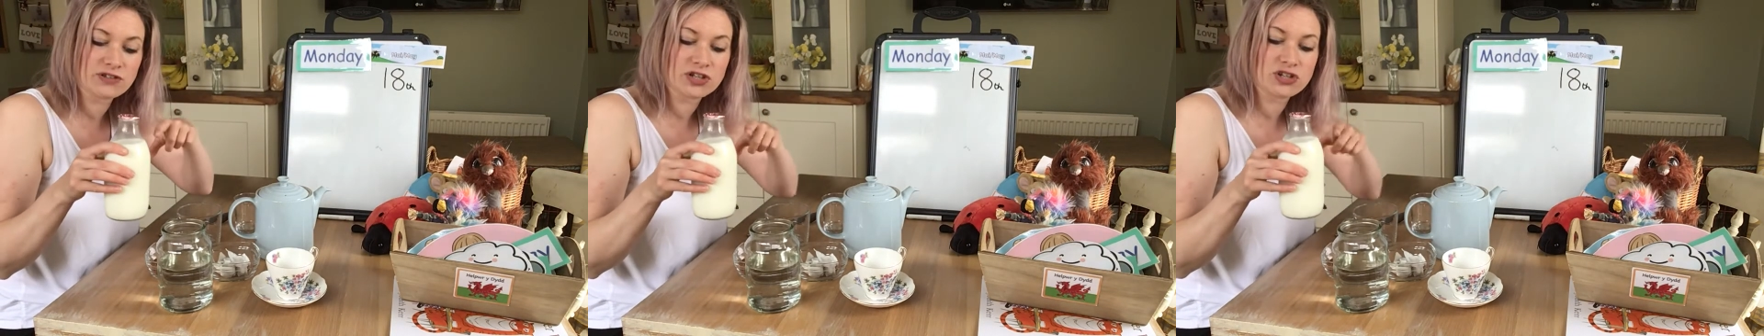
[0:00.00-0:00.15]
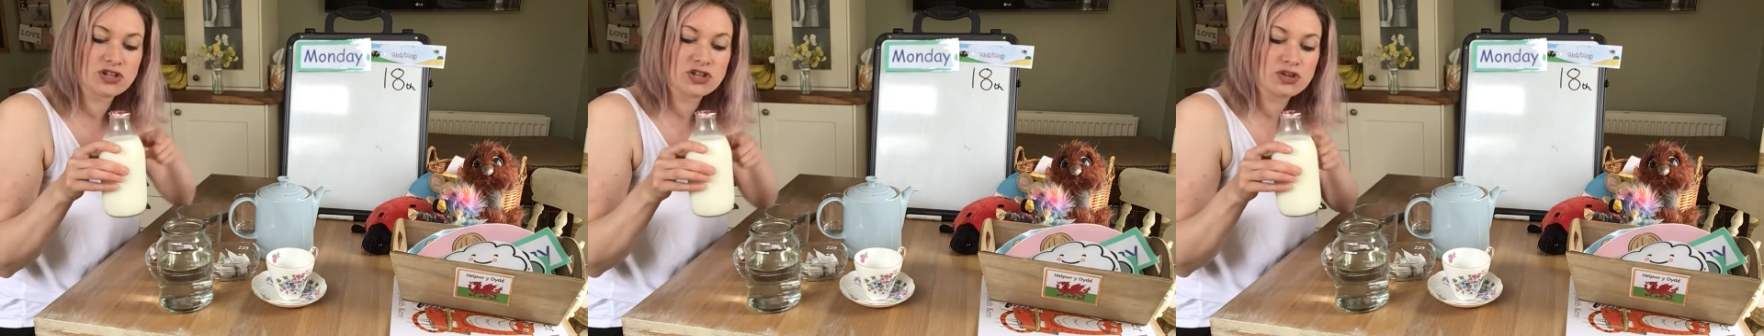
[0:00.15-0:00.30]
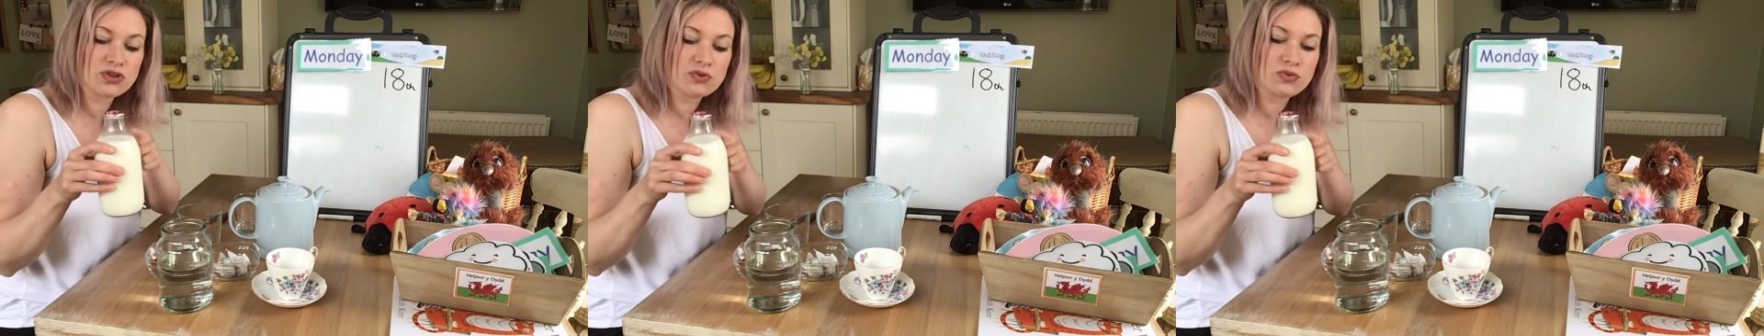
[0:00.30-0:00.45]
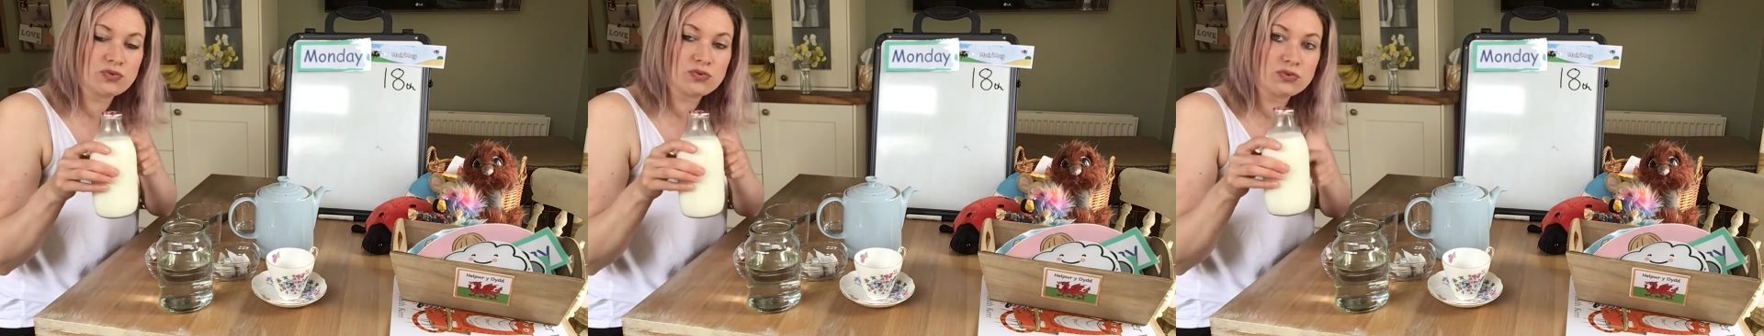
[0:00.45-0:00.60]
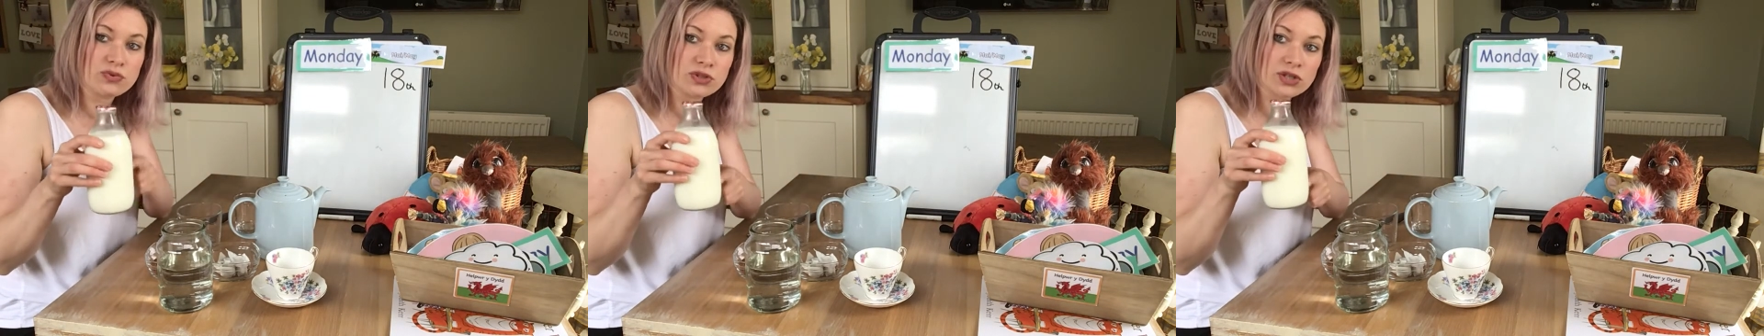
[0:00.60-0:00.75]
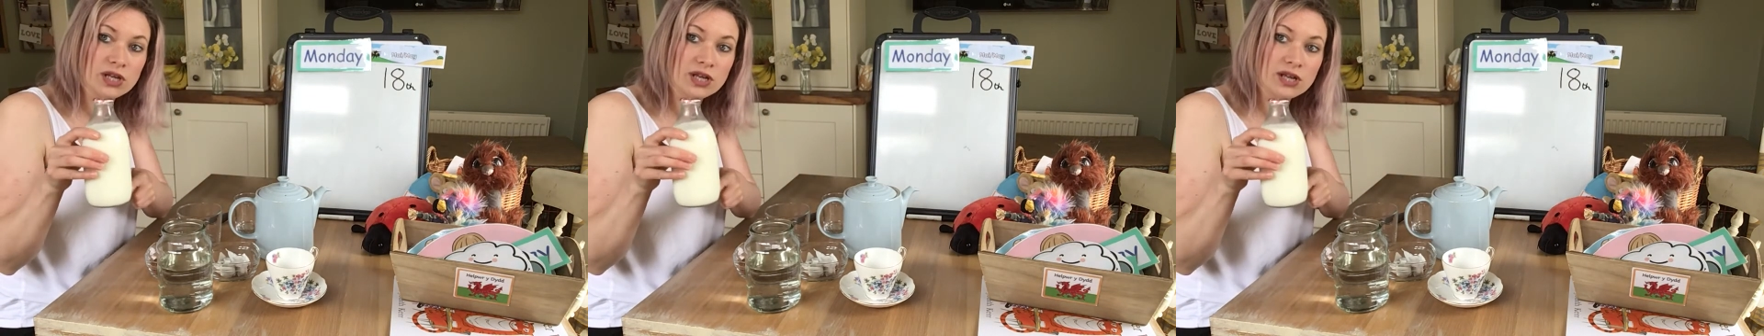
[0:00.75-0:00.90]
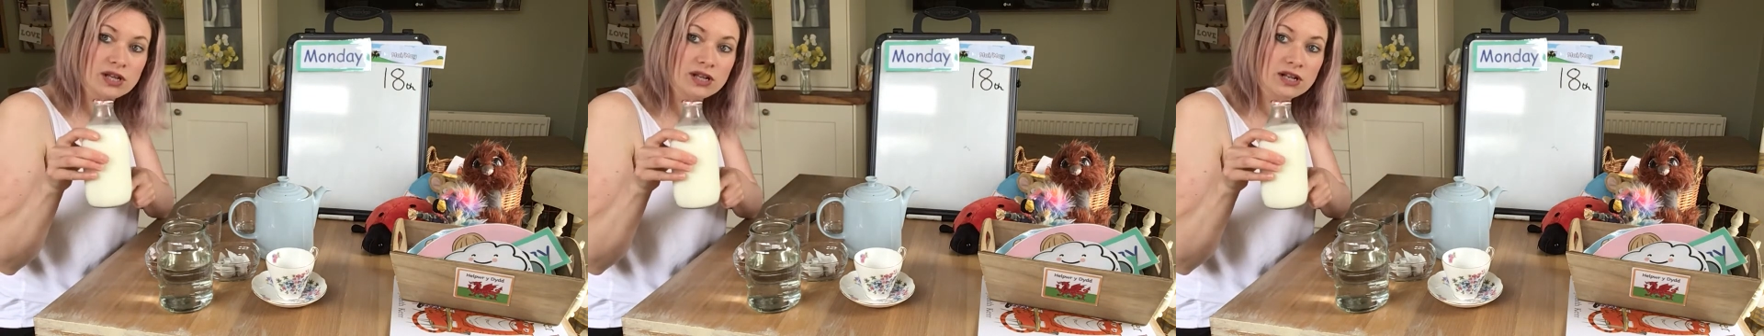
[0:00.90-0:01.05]
use
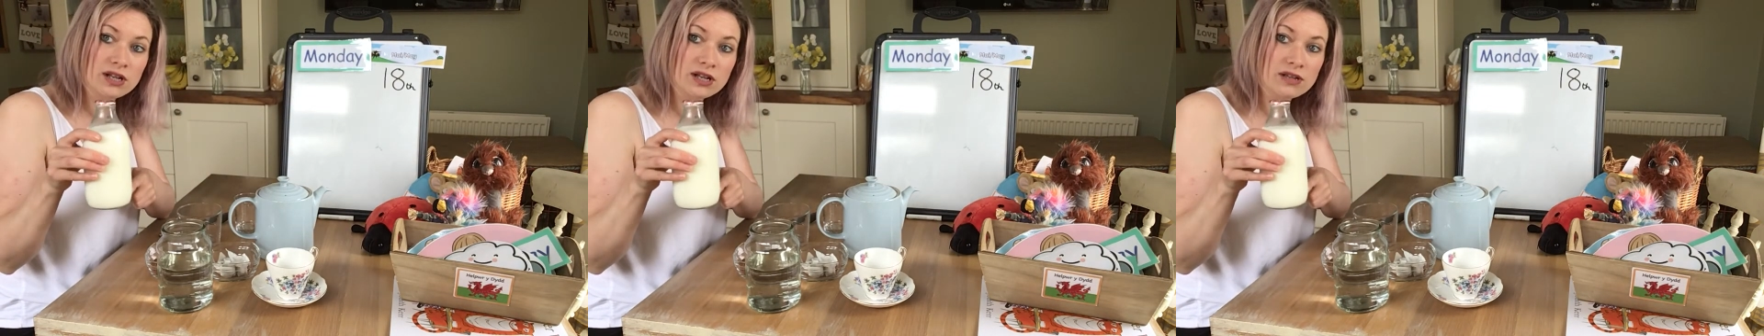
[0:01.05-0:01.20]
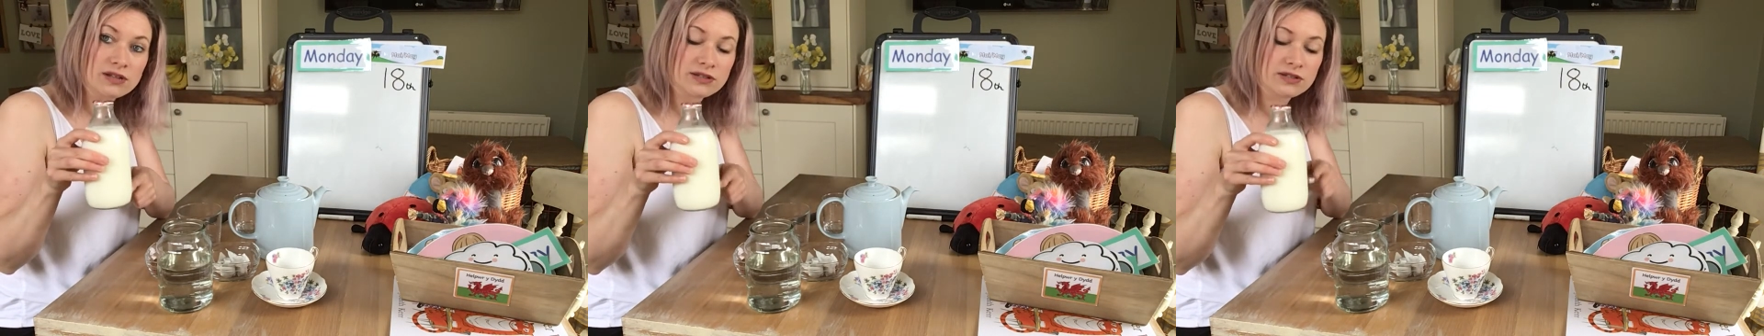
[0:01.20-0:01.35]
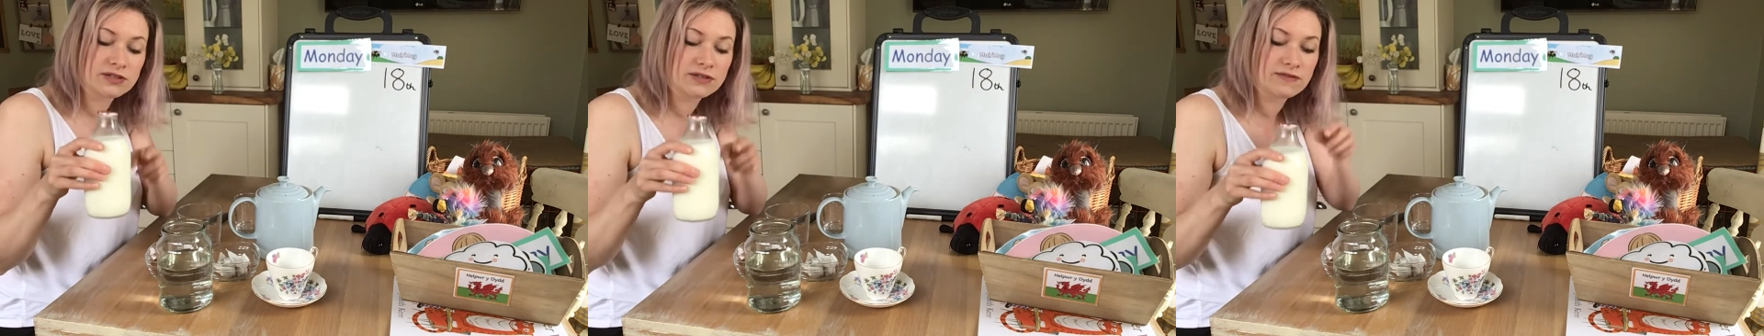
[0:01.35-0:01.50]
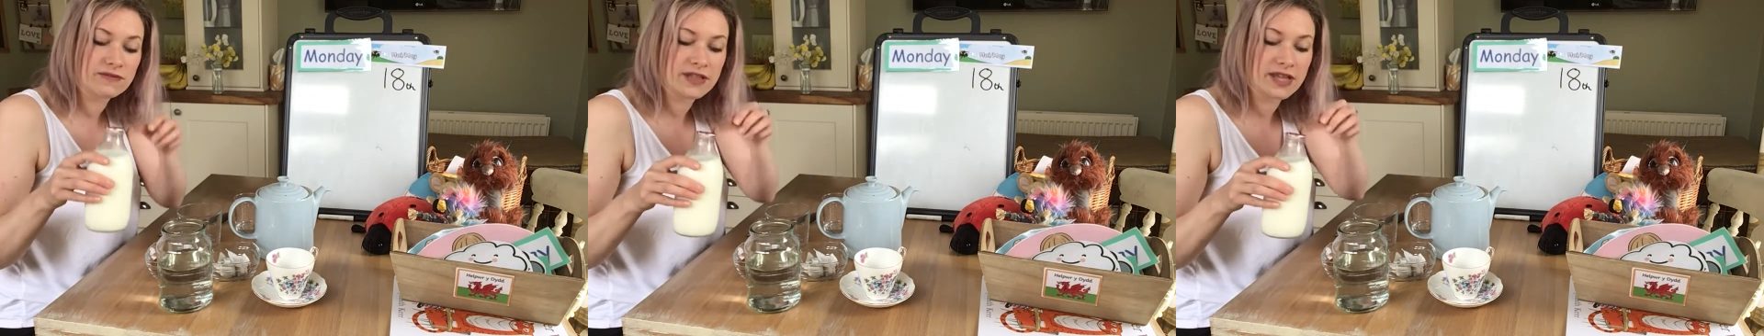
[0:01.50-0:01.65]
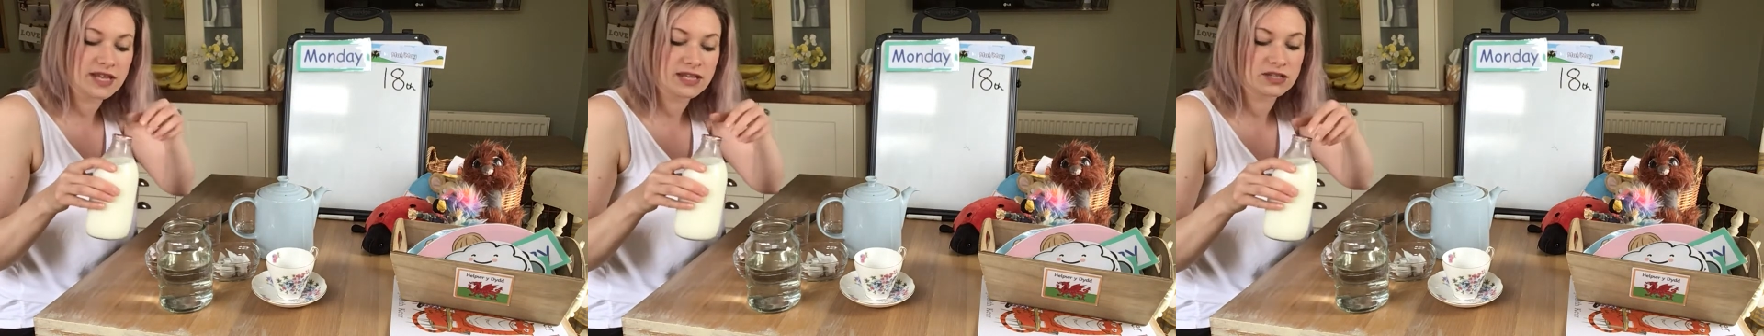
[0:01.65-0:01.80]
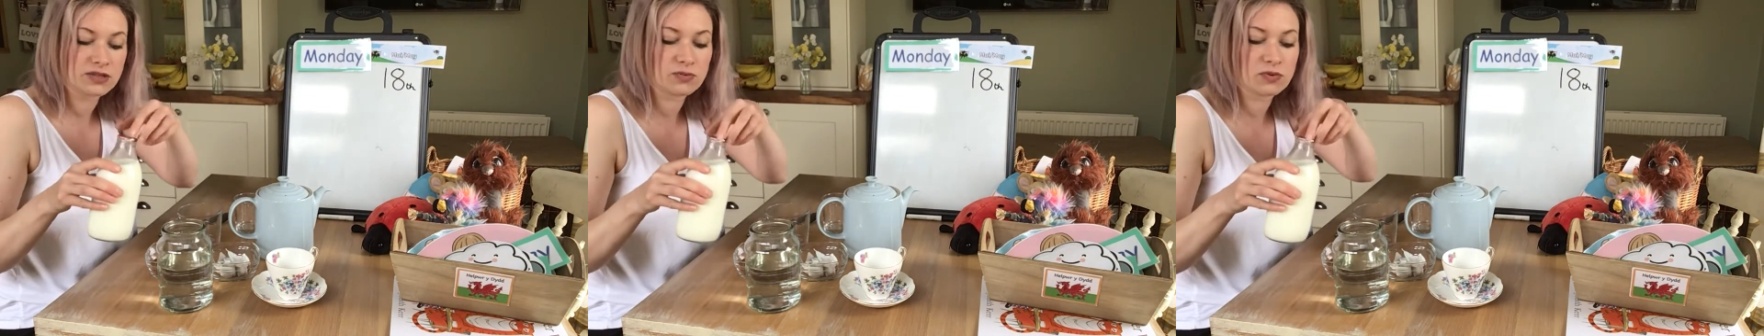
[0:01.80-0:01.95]
lots of this.